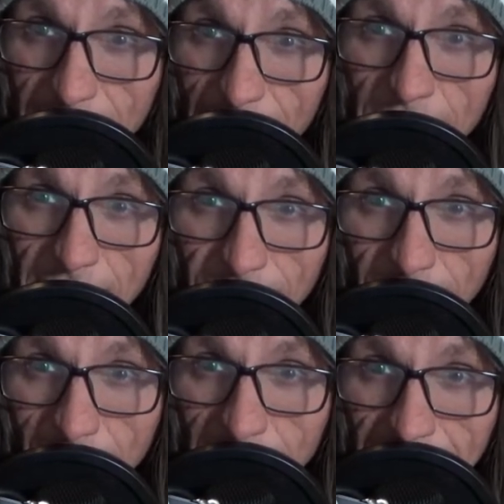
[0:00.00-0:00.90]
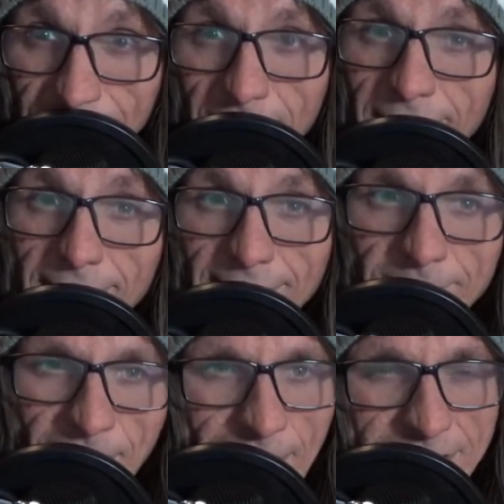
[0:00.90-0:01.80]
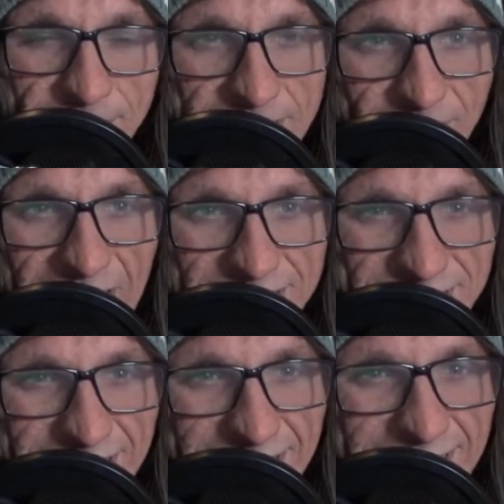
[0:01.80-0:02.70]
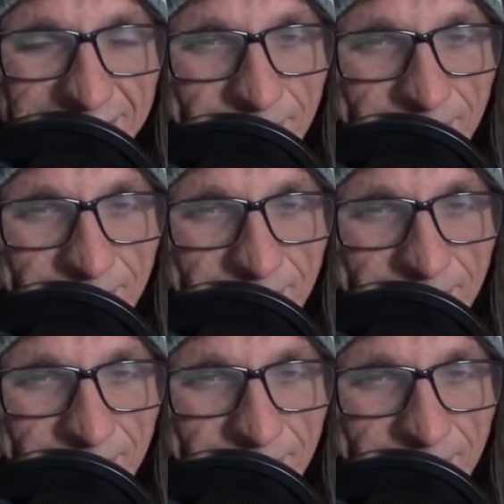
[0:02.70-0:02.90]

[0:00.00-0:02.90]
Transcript: Like you better fucking believe. She was watching